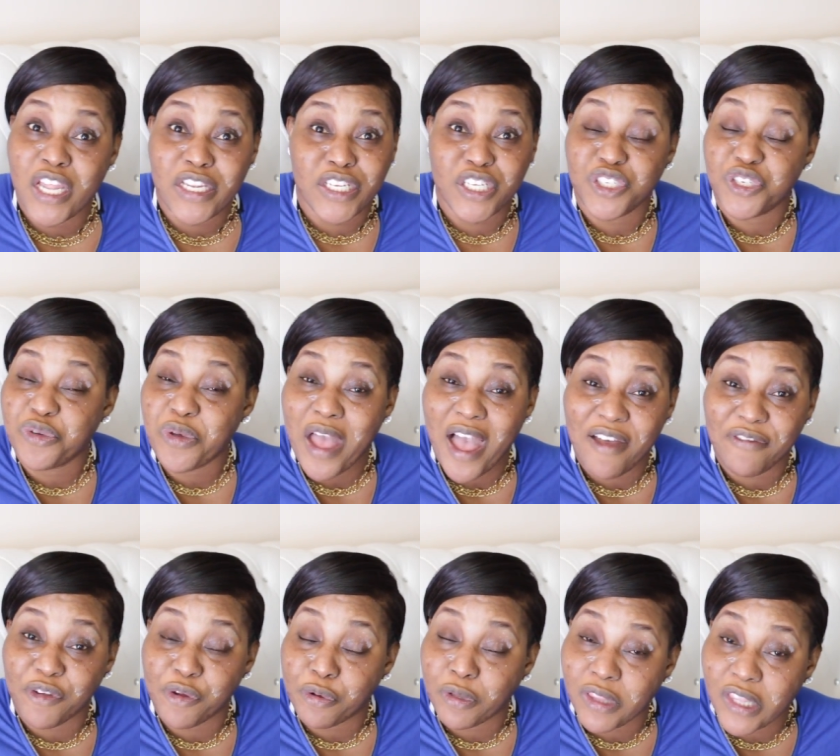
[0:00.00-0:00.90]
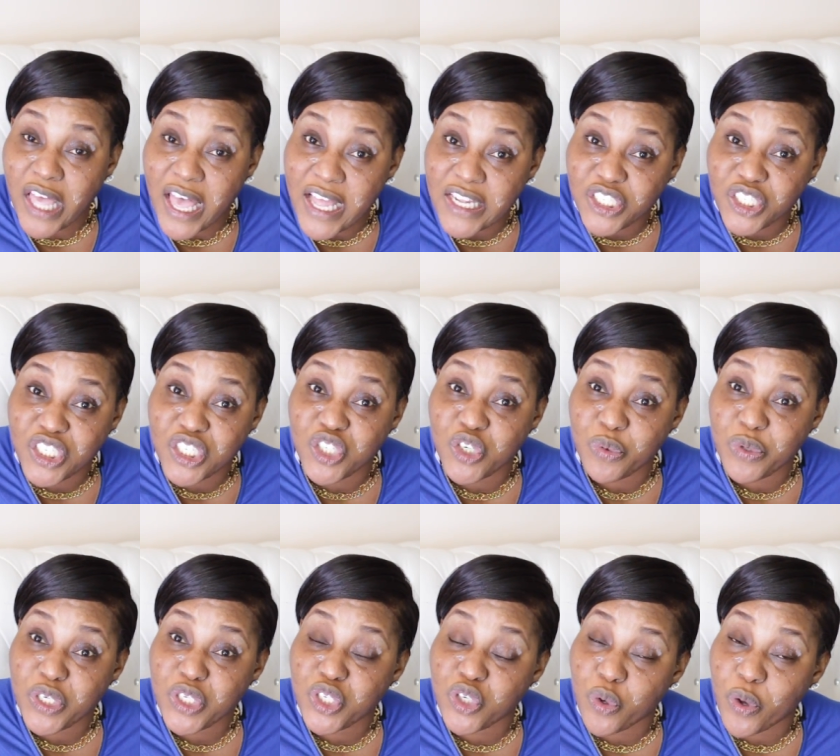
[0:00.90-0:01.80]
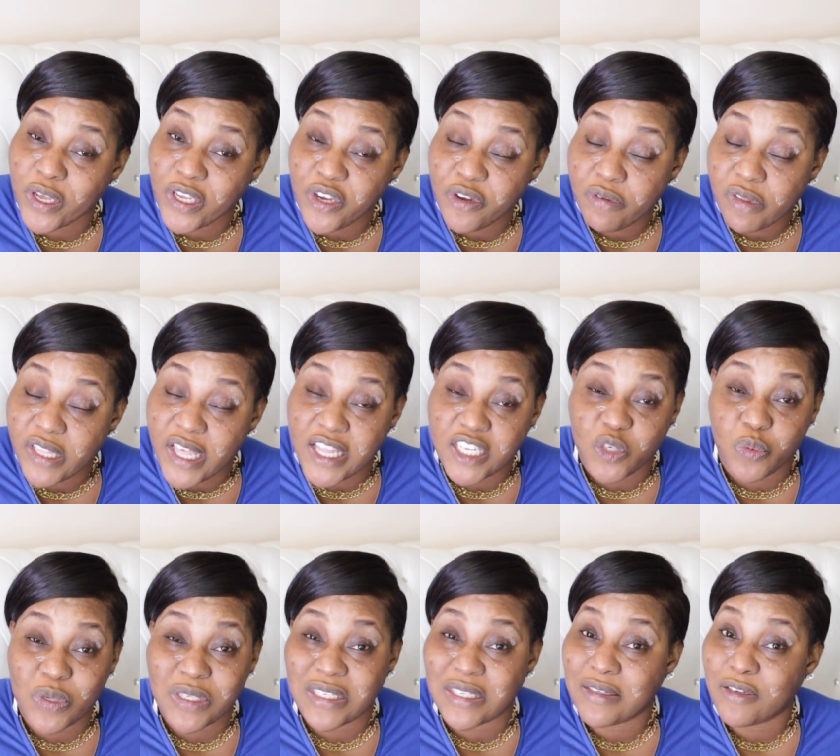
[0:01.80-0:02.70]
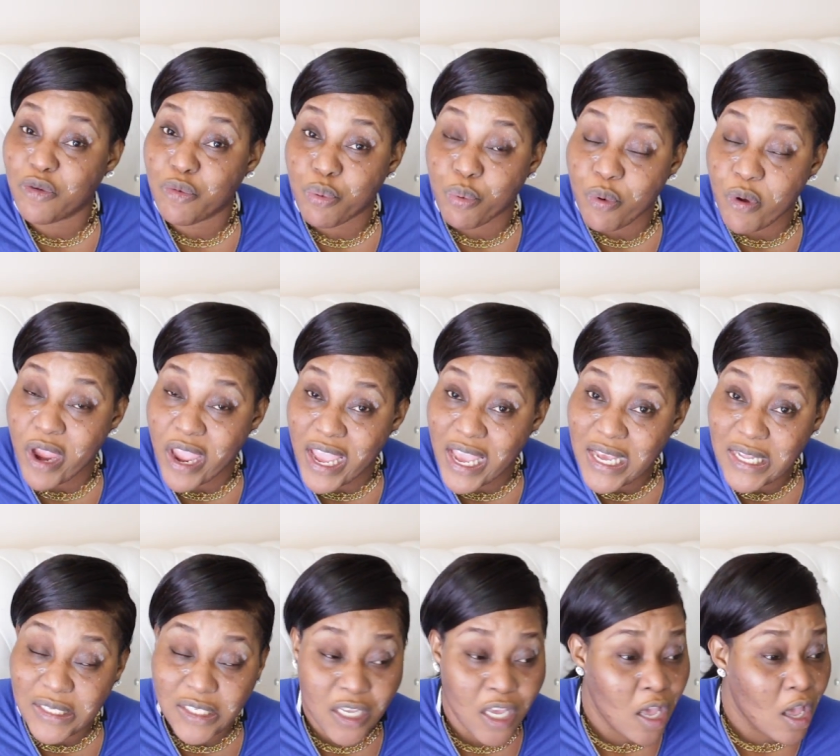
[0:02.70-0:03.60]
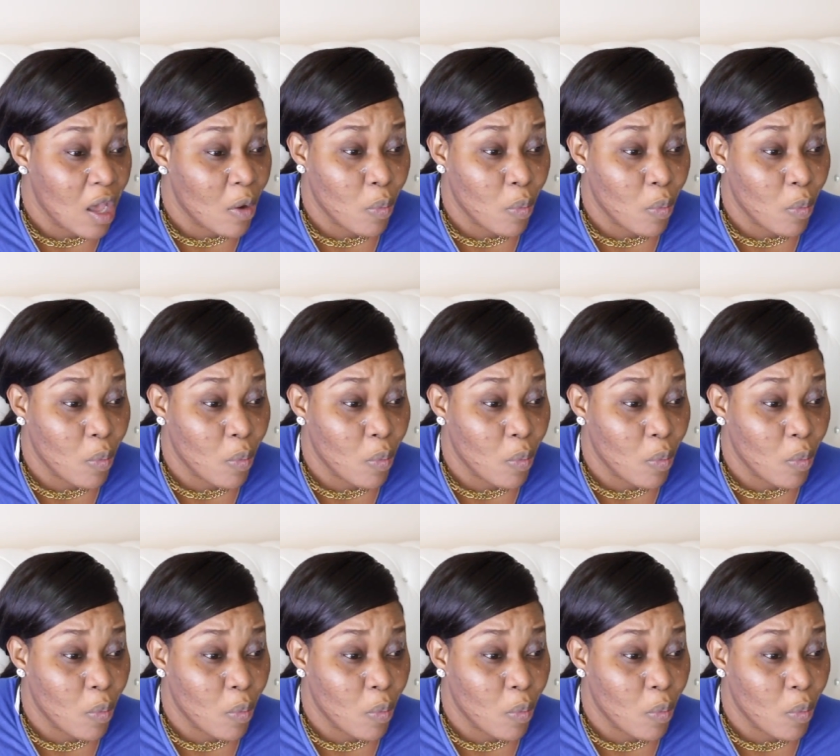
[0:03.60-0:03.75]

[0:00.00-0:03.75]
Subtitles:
Did you have your lunch? Did you enjoy your lunch? Was it great?